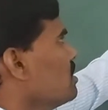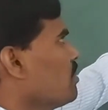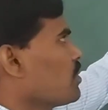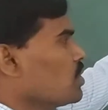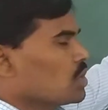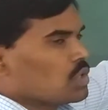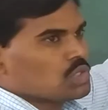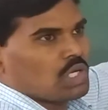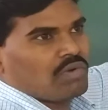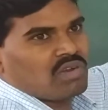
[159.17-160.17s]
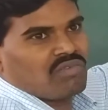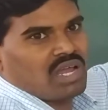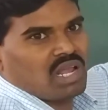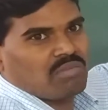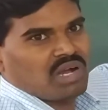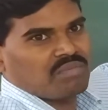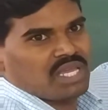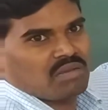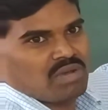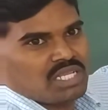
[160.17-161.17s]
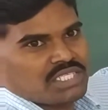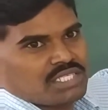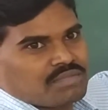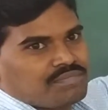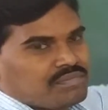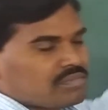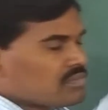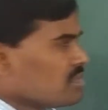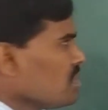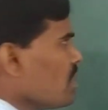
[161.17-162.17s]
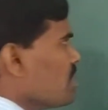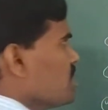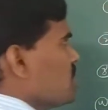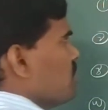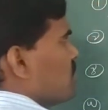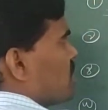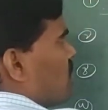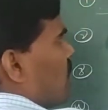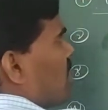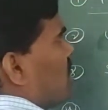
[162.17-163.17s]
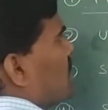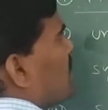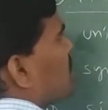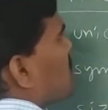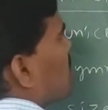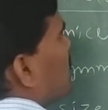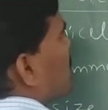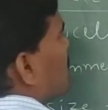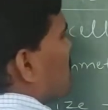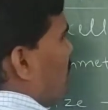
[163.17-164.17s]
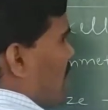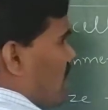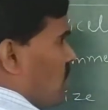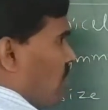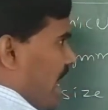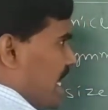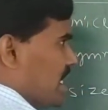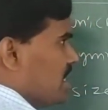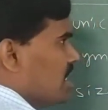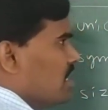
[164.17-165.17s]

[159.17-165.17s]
The Protozoan phylum of the animals distributions worldwide.